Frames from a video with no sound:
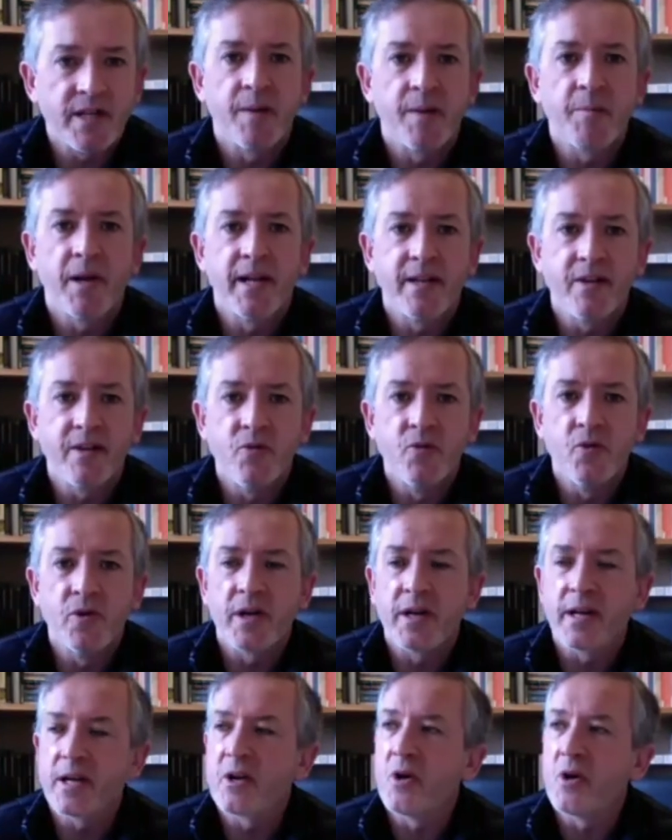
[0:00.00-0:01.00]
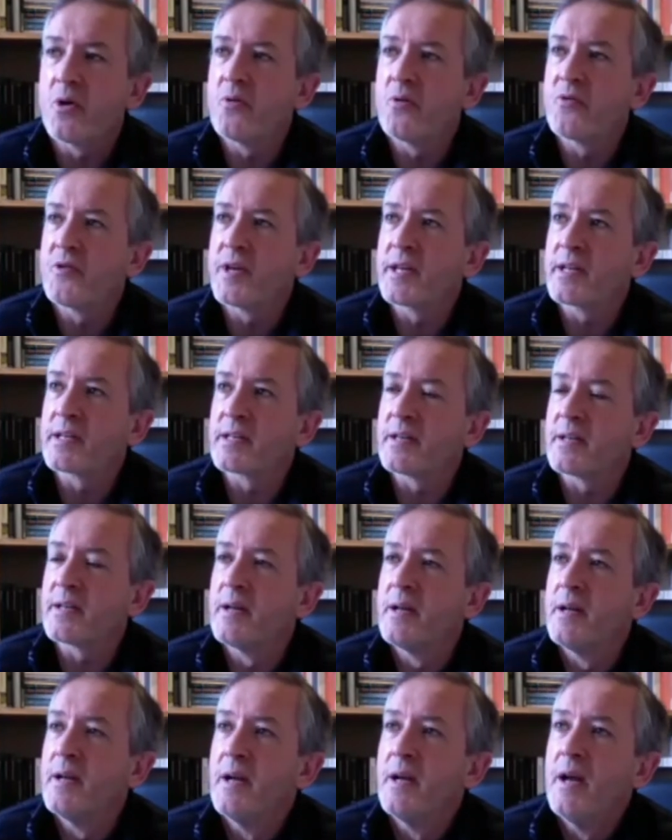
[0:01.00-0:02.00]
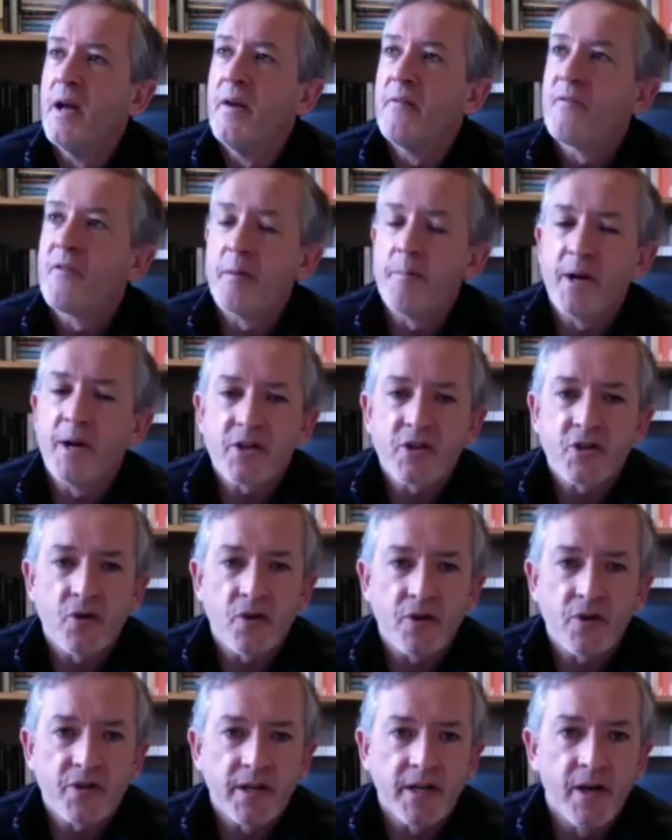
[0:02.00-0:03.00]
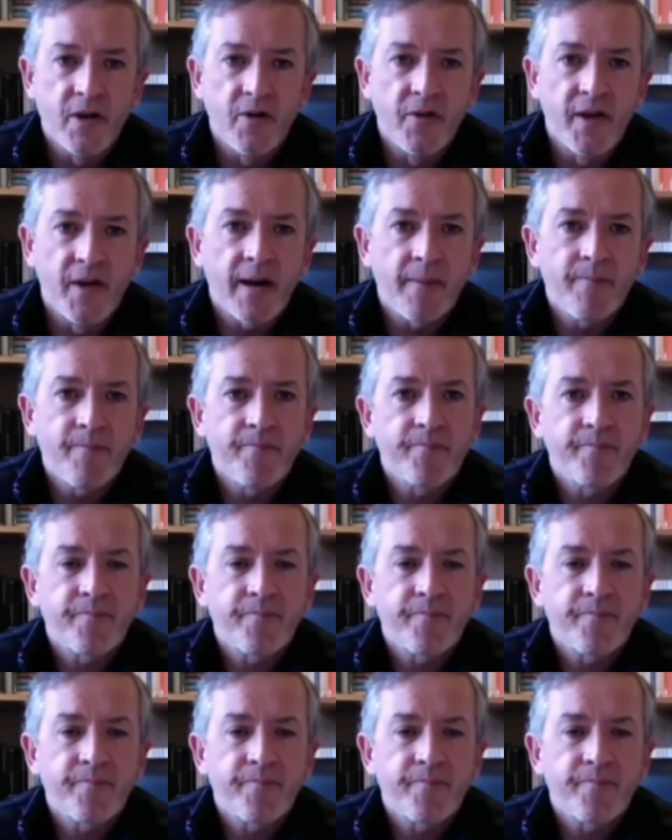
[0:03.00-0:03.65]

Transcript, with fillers: and I played the organ in choral things, and very much got to know that